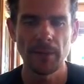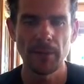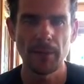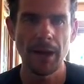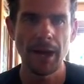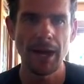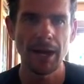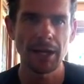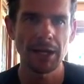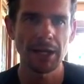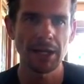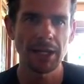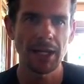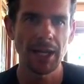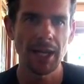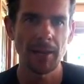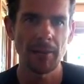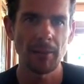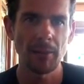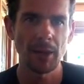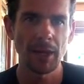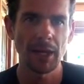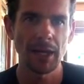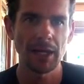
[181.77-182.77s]
Their marketing
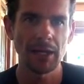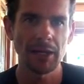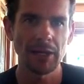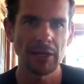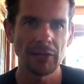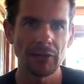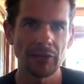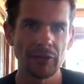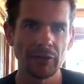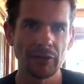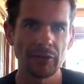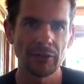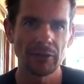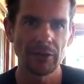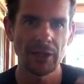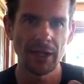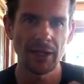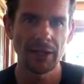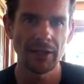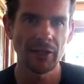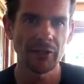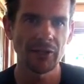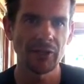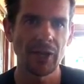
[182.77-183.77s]
campaign doesn't
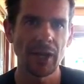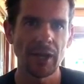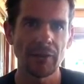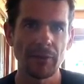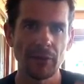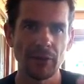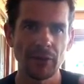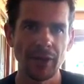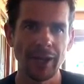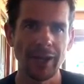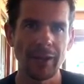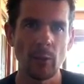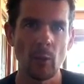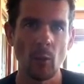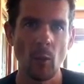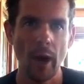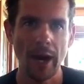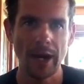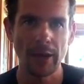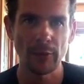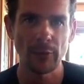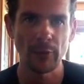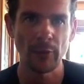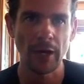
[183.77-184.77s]
have the same
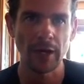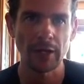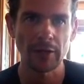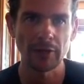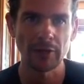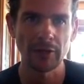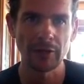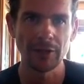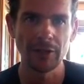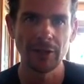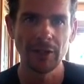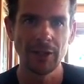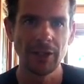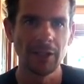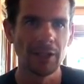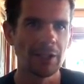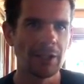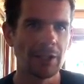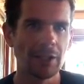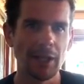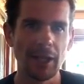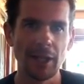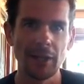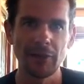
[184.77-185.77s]
wank factor
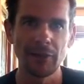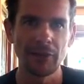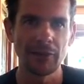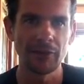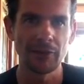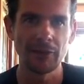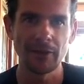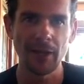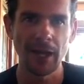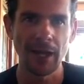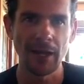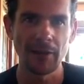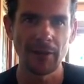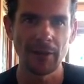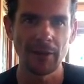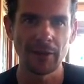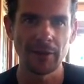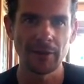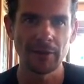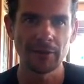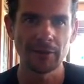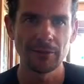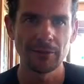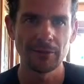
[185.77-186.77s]
as
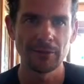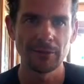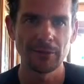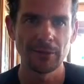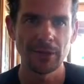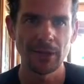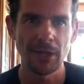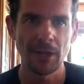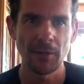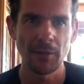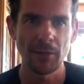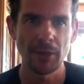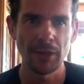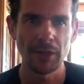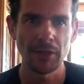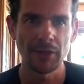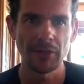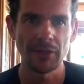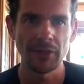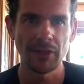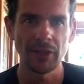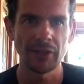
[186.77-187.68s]
other companies.